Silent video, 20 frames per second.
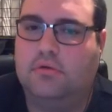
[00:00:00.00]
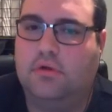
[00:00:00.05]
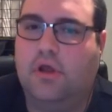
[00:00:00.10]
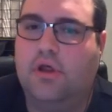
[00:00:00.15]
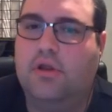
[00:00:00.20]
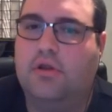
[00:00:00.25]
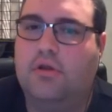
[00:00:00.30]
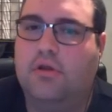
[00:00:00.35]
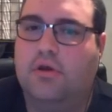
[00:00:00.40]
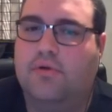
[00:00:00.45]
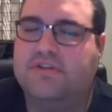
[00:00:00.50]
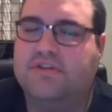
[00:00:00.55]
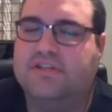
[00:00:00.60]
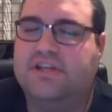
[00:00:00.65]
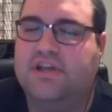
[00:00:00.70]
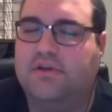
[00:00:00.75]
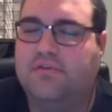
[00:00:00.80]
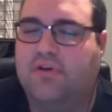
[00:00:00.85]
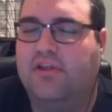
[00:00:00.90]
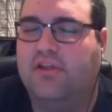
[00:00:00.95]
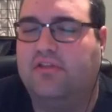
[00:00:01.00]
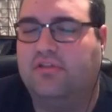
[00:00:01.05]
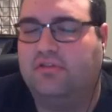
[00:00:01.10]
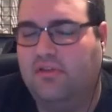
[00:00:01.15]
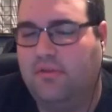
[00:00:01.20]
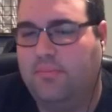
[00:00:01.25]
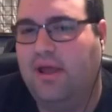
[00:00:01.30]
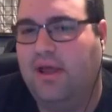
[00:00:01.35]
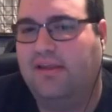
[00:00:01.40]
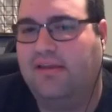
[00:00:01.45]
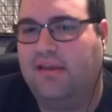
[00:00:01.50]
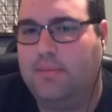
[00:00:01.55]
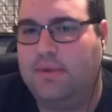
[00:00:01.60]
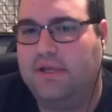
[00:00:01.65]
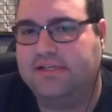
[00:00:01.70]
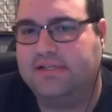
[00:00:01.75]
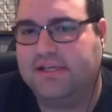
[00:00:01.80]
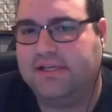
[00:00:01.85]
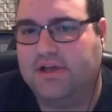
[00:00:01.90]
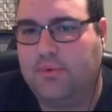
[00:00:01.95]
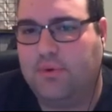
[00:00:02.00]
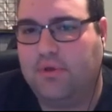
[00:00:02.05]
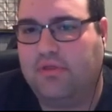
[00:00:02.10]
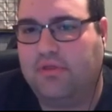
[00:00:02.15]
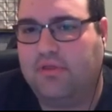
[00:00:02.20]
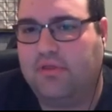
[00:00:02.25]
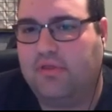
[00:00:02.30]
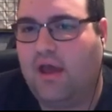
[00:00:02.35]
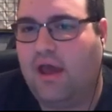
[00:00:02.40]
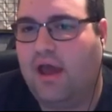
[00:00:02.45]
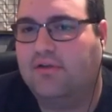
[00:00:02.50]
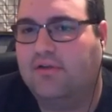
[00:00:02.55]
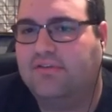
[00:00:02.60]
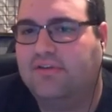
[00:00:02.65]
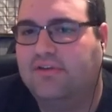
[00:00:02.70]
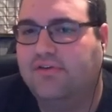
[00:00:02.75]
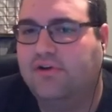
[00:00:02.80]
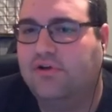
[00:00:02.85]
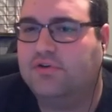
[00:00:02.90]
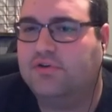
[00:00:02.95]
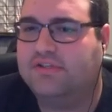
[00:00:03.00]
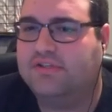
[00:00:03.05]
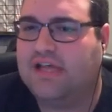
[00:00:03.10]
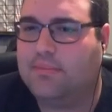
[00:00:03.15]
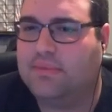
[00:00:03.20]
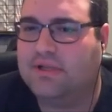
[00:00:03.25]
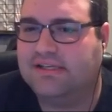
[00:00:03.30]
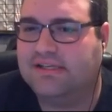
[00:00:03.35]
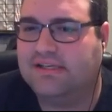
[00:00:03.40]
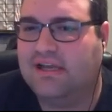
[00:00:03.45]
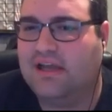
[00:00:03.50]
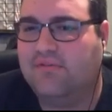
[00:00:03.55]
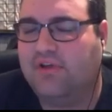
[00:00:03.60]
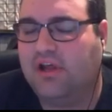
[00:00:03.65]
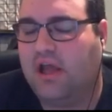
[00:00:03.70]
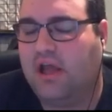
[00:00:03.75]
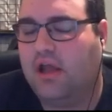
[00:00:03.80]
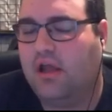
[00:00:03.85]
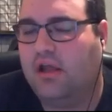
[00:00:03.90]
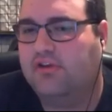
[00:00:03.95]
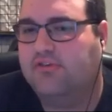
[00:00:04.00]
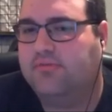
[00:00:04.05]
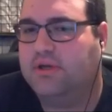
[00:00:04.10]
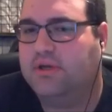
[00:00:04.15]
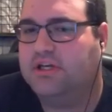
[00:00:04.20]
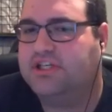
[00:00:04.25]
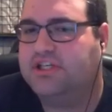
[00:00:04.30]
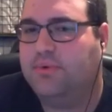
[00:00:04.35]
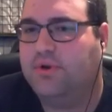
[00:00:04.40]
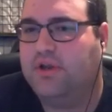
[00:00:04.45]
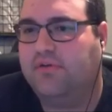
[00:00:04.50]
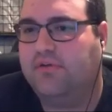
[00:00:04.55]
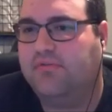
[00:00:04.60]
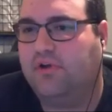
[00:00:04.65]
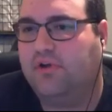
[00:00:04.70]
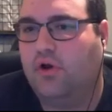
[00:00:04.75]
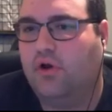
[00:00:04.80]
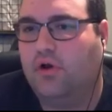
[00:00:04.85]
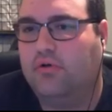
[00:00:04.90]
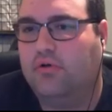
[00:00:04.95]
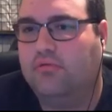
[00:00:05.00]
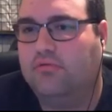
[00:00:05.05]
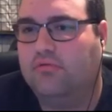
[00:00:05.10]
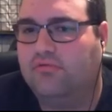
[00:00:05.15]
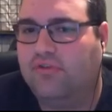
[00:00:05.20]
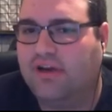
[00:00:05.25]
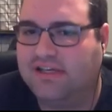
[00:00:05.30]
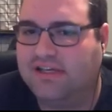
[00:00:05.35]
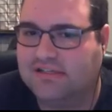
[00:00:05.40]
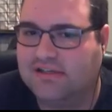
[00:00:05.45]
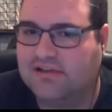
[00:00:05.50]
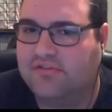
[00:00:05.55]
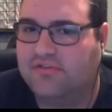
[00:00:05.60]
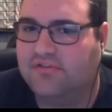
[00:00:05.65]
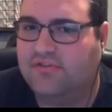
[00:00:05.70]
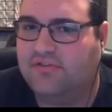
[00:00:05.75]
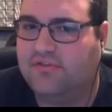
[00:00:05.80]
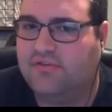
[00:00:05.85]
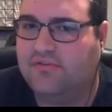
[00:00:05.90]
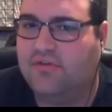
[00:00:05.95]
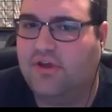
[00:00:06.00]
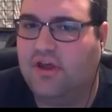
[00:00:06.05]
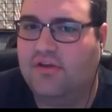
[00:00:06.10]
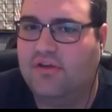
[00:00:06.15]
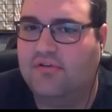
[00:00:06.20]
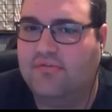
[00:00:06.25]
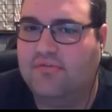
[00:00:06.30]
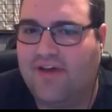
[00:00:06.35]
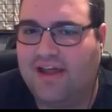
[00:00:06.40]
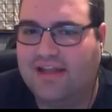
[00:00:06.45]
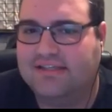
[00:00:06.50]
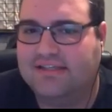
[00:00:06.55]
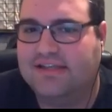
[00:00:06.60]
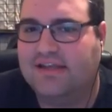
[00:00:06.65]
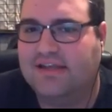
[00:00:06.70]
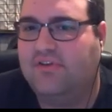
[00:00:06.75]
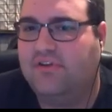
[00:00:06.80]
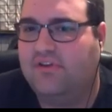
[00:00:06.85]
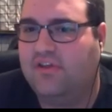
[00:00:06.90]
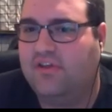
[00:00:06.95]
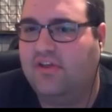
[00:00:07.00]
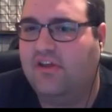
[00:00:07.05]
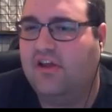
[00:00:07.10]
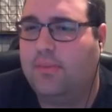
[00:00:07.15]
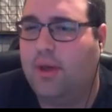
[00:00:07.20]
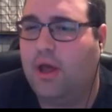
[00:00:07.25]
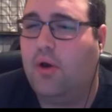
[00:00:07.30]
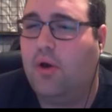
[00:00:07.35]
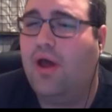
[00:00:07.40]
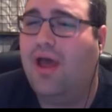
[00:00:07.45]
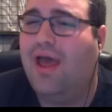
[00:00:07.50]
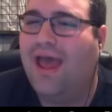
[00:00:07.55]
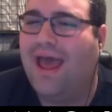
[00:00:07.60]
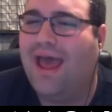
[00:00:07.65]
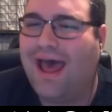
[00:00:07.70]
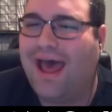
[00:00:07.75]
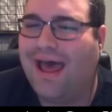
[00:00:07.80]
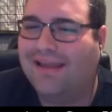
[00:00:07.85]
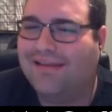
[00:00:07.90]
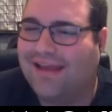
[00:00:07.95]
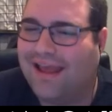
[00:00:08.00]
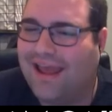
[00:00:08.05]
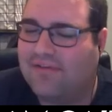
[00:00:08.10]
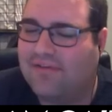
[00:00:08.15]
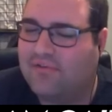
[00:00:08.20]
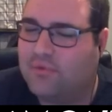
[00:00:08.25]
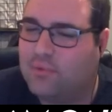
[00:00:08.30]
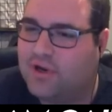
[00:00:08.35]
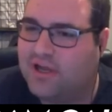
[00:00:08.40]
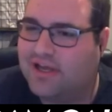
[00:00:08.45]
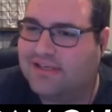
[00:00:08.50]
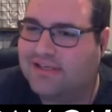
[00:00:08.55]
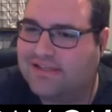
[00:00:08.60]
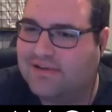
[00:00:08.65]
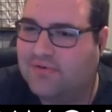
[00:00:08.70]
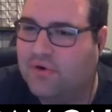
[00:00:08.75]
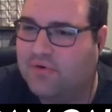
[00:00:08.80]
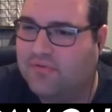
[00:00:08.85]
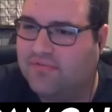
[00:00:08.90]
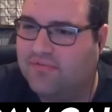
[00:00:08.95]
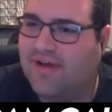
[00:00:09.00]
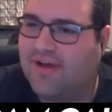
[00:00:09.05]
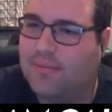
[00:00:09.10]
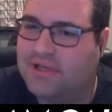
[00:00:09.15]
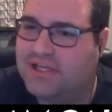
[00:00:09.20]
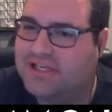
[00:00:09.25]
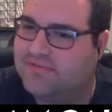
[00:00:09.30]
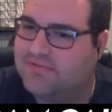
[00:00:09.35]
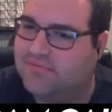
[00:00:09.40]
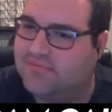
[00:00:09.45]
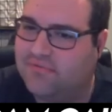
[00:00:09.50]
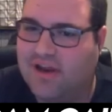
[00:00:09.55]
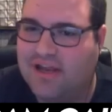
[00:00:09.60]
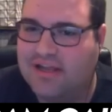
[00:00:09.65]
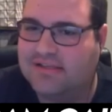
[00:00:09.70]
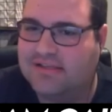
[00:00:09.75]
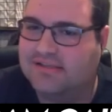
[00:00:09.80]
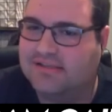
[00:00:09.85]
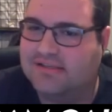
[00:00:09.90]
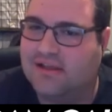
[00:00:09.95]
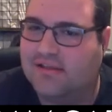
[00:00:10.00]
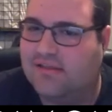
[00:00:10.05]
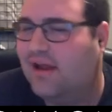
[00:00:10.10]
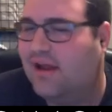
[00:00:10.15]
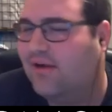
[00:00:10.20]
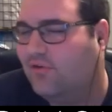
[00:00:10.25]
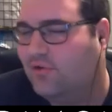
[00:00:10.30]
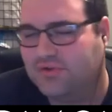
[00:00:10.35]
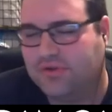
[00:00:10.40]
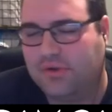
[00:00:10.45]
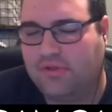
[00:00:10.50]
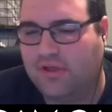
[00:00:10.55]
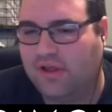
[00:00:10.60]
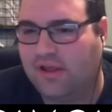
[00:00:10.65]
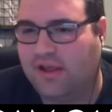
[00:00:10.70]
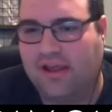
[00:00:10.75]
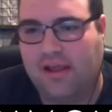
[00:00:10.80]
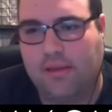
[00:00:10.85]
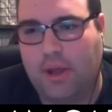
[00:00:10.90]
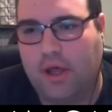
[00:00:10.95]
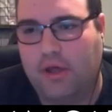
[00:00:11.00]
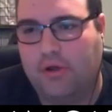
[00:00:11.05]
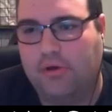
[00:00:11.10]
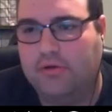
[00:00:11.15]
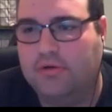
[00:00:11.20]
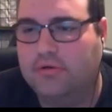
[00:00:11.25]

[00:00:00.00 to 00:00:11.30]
And obviously, you've had the pandemic to deal with. How difficult has that been to navigate, especially when you've got wrestlers and fan safety to think about, and everyone has their own families and friends that they're also thinking about?